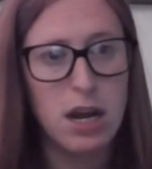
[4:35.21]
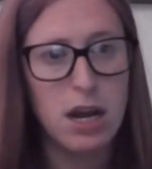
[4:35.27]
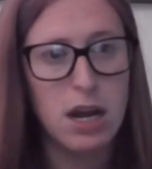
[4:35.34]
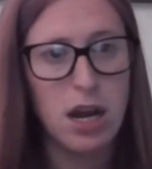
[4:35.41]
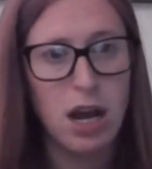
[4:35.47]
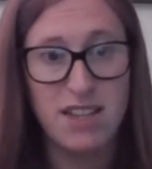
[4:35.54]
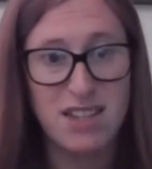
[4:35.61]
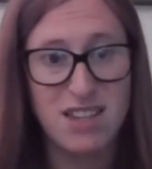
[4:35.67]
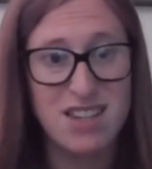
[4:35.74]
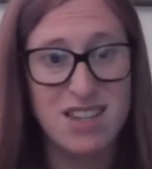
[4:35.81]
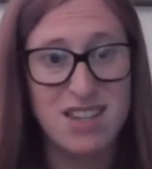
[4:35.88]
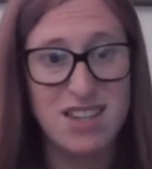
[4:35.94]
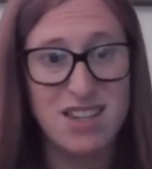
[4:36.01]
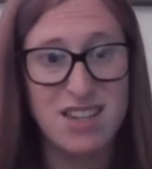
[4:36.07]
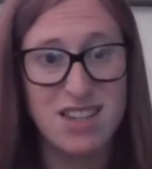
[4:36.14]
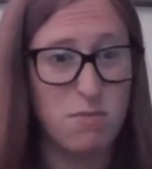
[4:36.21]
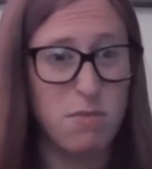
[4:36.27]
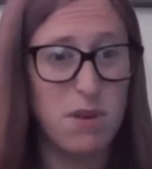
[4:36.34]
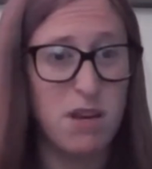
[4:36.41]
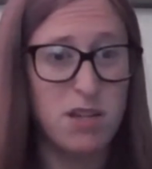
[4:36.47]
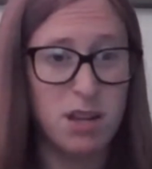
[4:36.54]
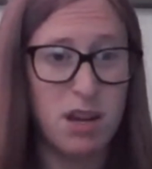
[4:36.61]
that's essentially
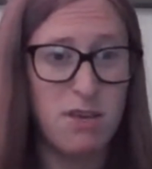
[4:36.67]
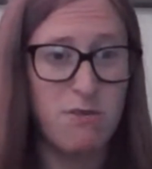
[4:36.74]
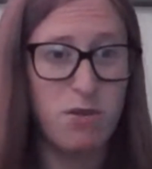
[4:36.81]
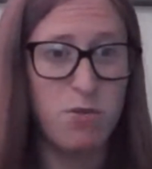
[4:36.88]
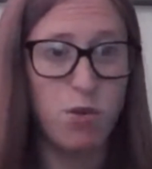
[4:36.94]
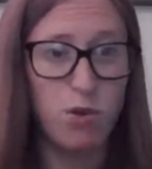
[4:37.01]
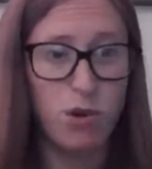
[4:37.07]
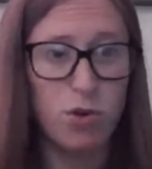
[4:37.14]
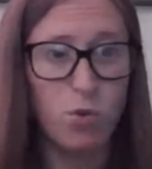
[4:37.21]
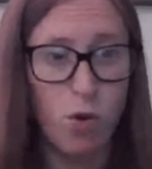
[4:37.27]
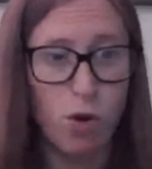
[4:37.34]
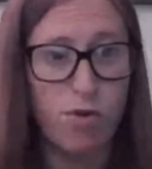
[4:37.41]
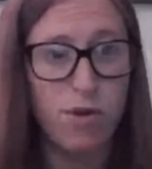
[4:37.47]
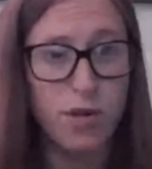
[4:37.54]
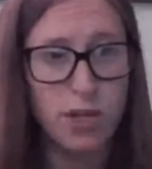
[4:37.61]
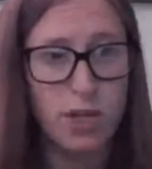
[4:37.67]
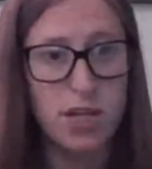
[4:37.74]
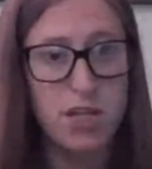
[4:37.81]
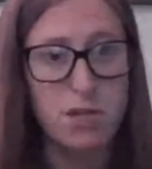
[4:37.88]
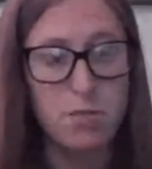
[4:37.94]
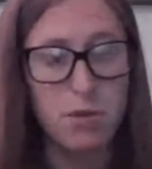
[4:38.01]
means that if you want your warranty to